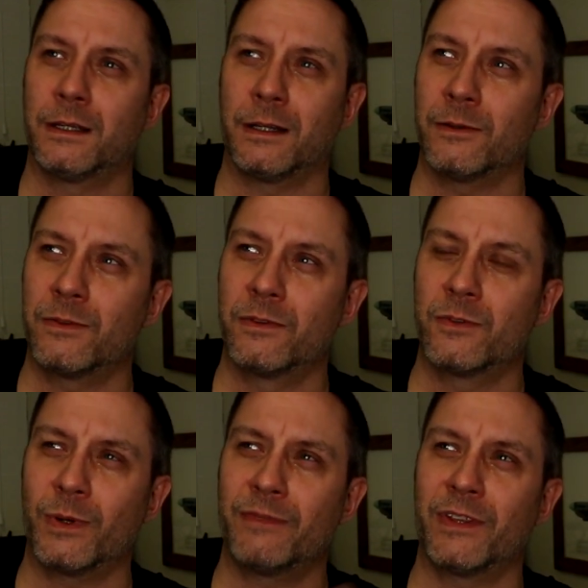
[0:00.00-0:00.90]

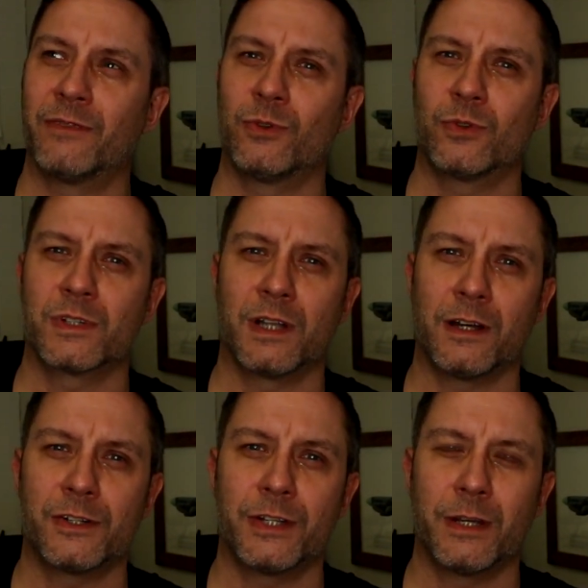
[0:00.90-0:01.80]
25th of August
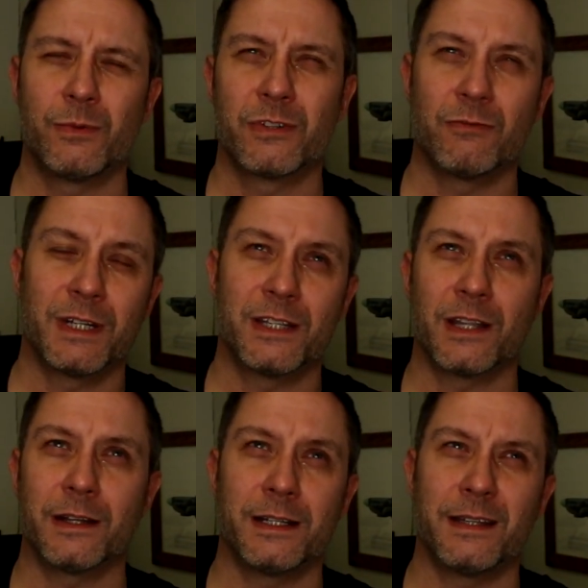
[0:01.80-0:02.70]
last year was a really
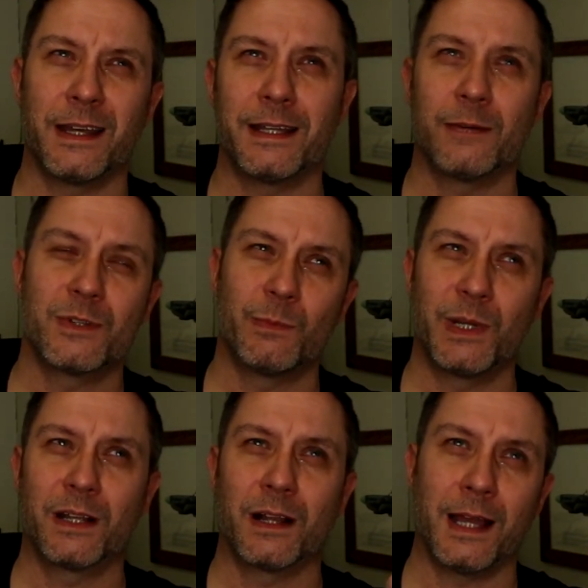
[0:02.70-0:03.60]
sunny day. There was a
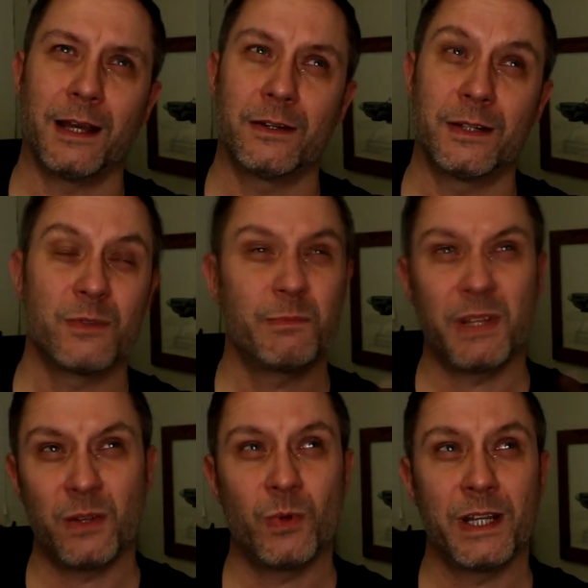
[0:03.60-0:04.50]
bit of cloud. It was a
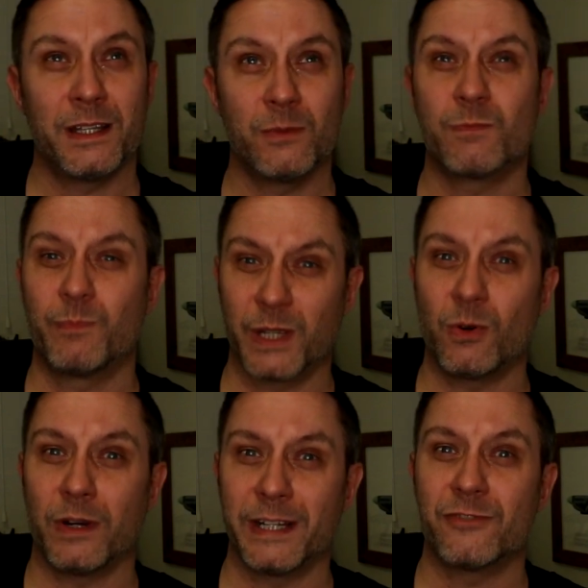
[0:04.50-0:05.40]
bit of wind. It would be
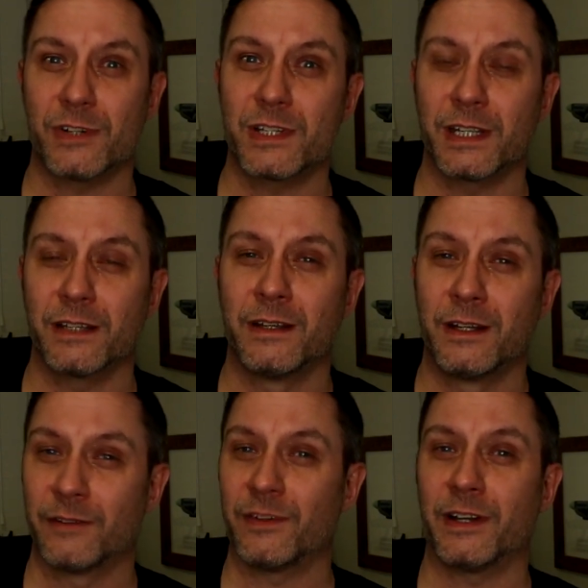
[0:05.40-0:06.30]
quite interesting
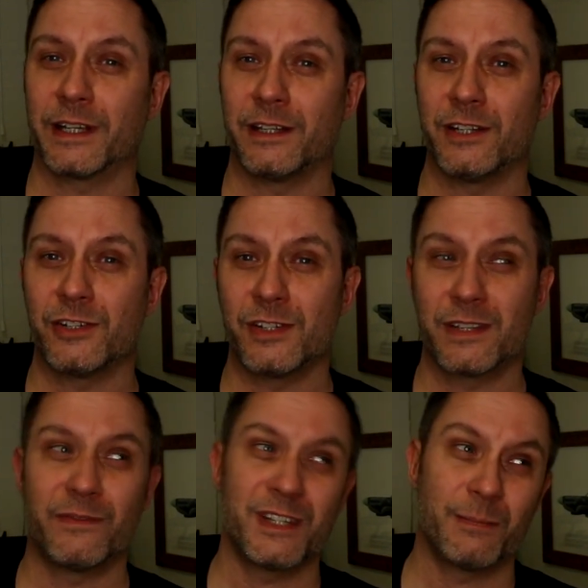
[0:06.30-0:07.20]
flying
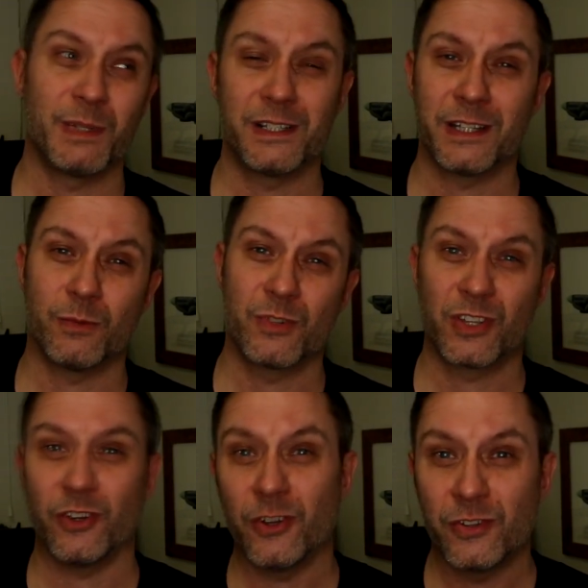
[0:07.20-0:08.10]
conditions. The visibility
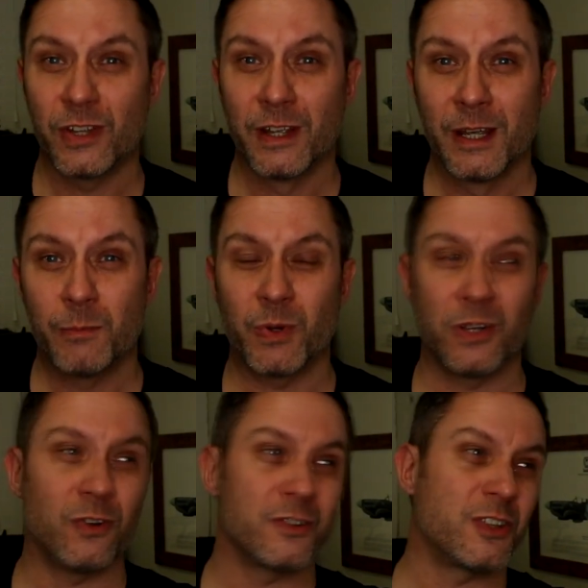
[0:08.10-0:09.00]
was good,
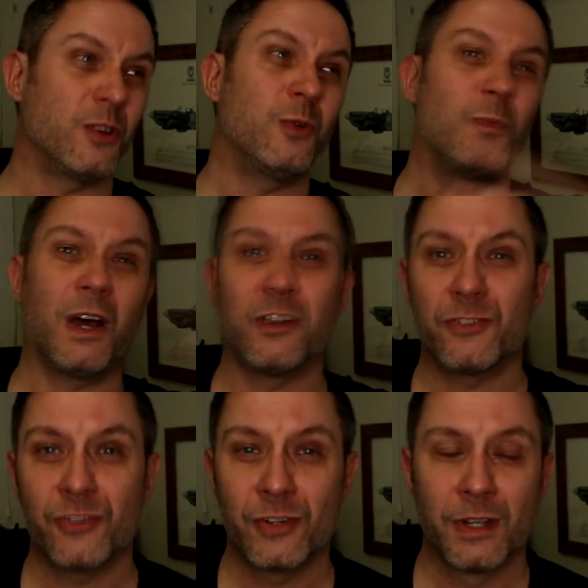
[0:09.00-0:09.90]
but not too
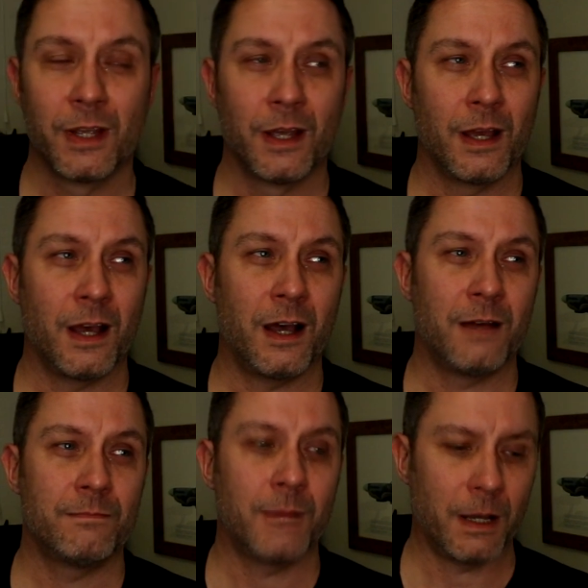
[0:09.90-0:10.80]
much.
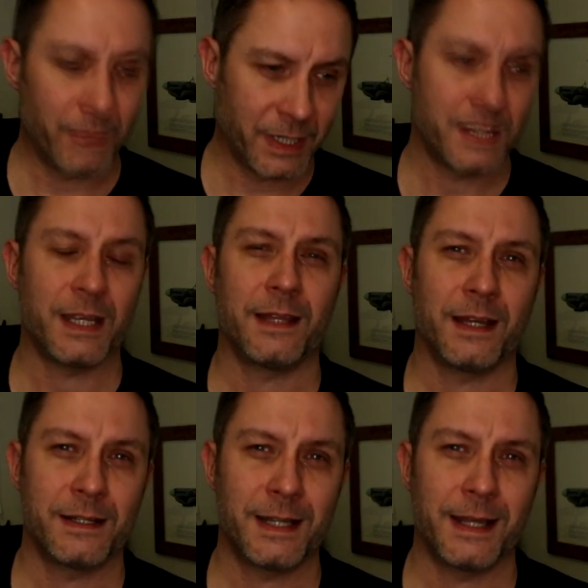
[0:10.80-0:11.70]
I'm going to set
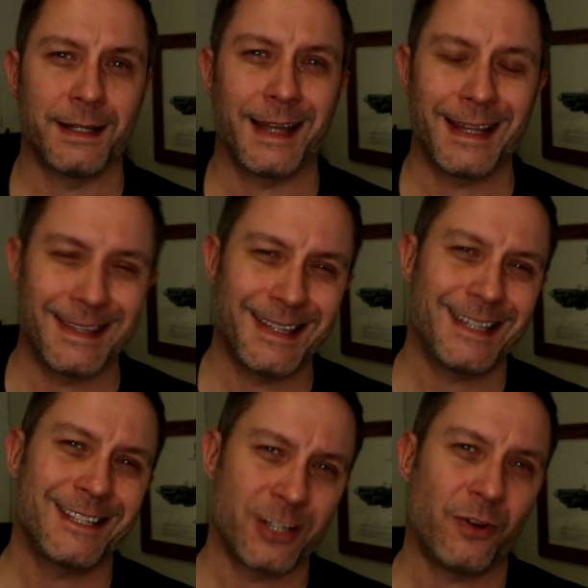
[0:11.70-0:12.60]
that date. And
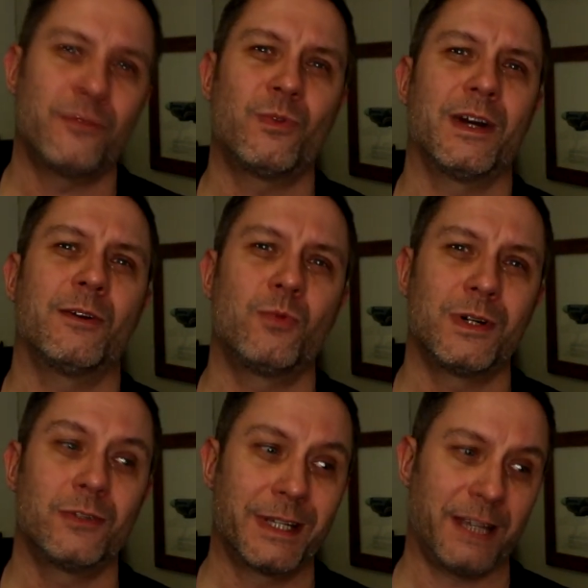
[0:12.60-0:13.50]
this software
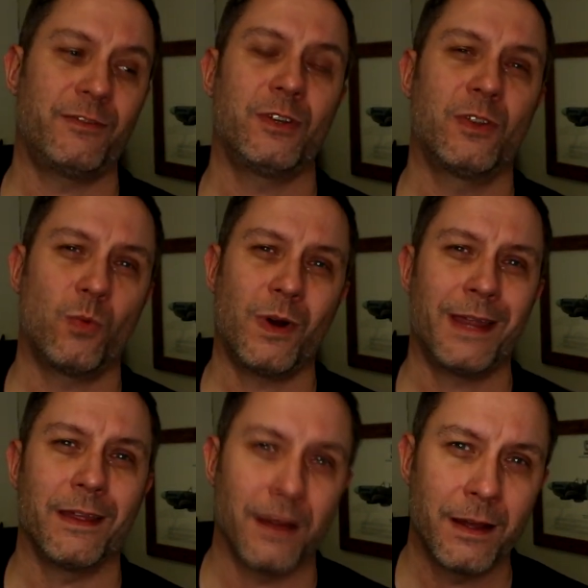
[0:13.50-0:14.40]
will give you the
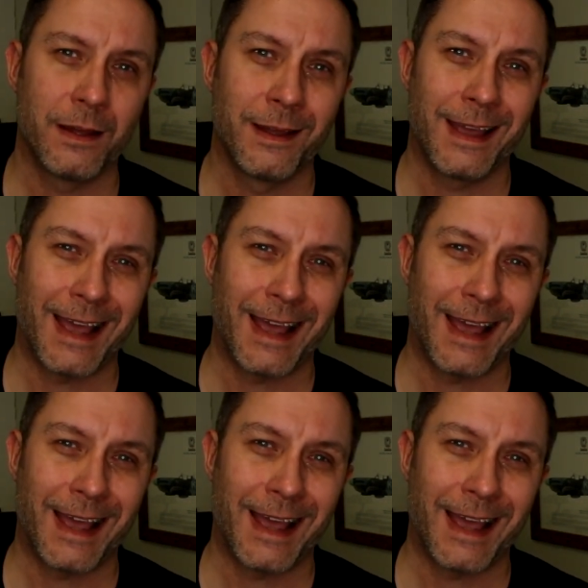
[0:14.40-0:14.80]
weather